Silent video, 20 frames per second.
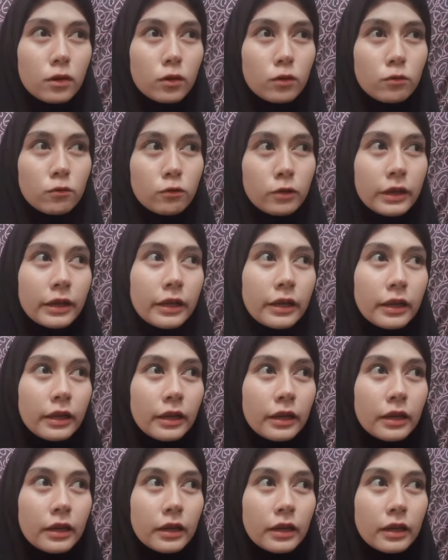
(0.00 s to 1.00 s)

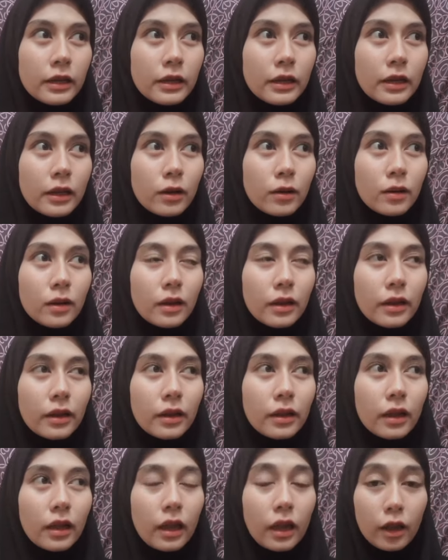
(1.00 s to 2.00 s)
We
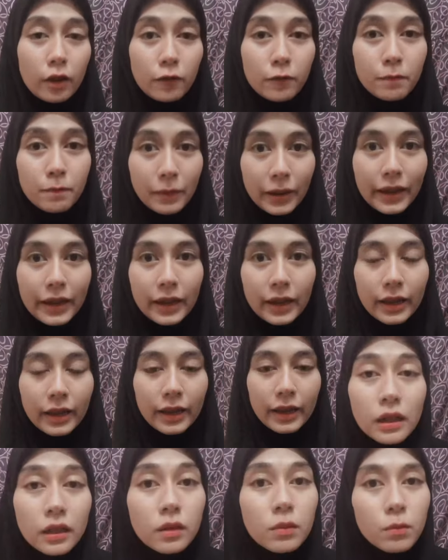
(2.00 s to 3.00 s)
have bed
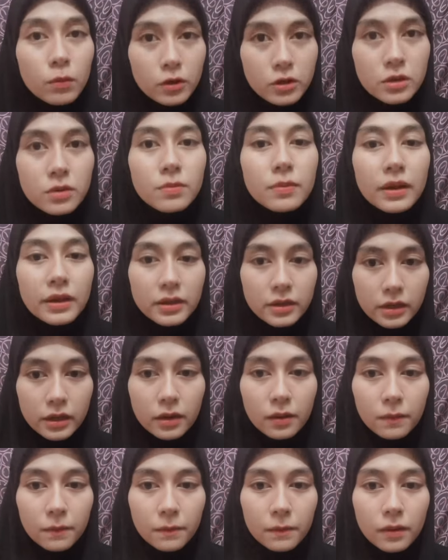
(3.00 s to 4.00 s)
almost
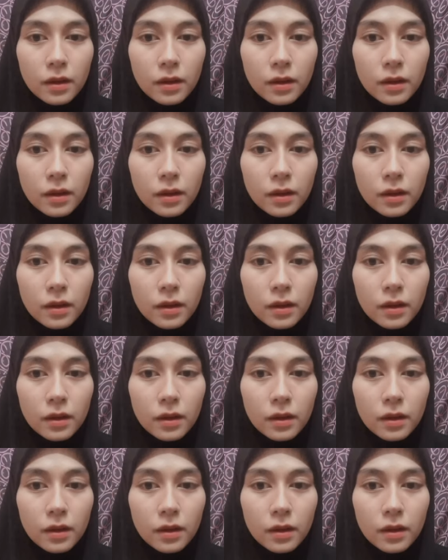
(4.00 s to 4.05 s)
Maghrib.